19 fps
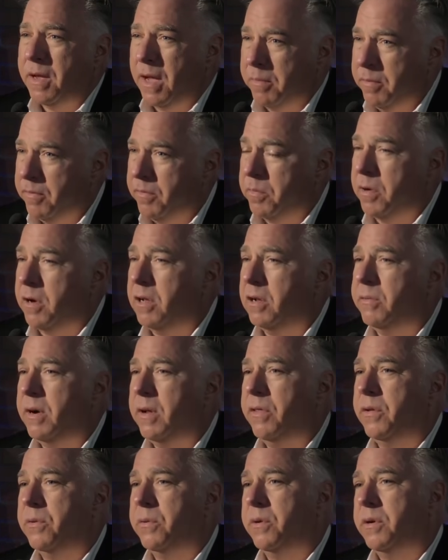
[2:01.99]
coming from all
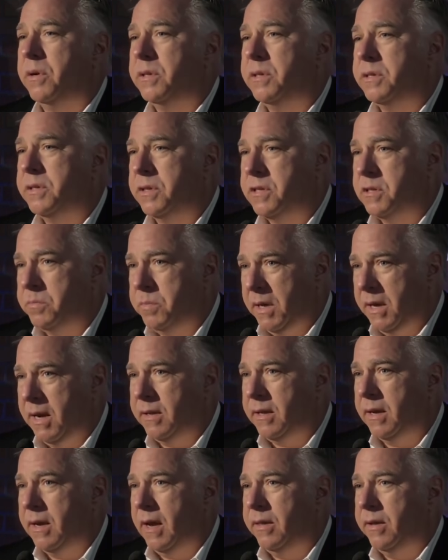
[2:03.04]
around the world to speak
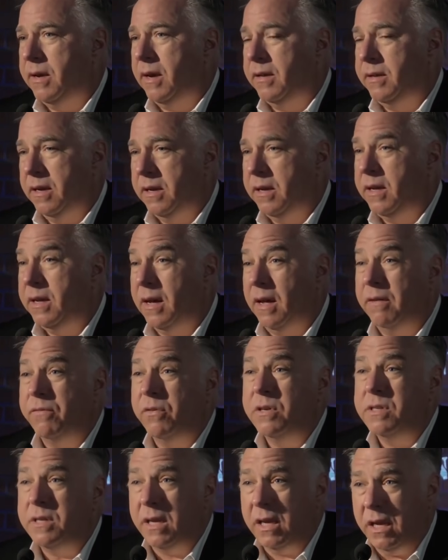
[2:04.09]
at the Catholic Identity
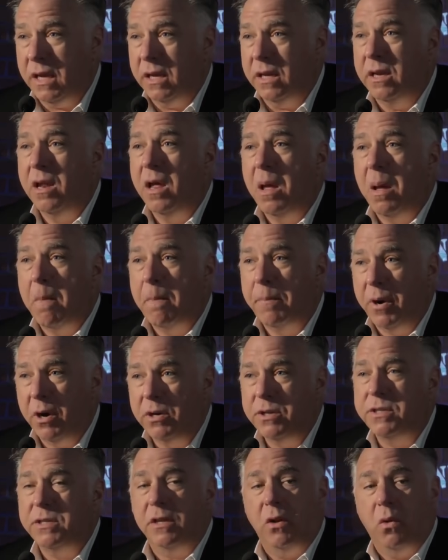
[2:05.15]
Conference in
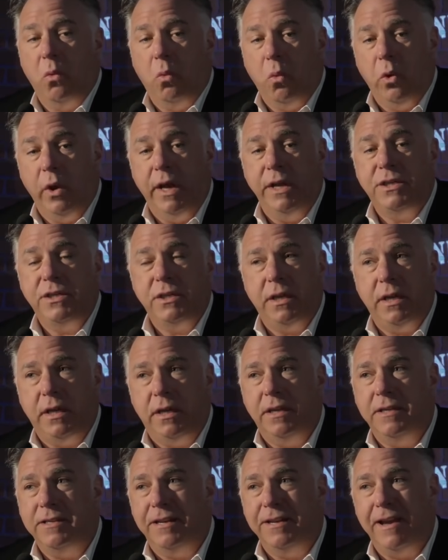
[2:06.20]
person, which
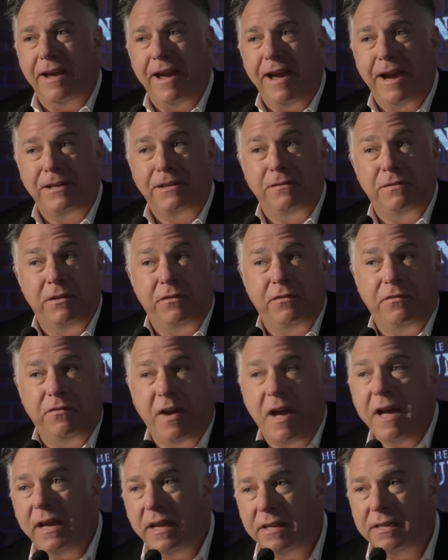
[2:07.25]
is an act of
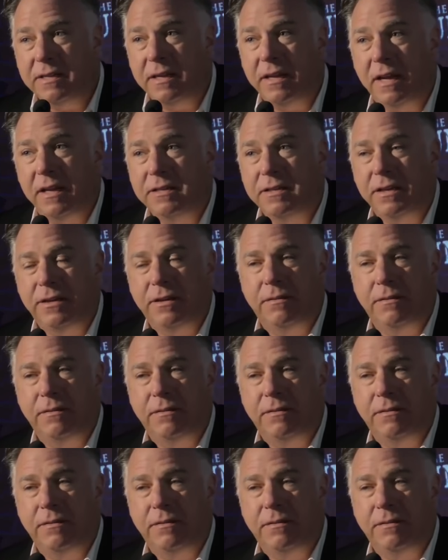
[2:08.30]
defiance against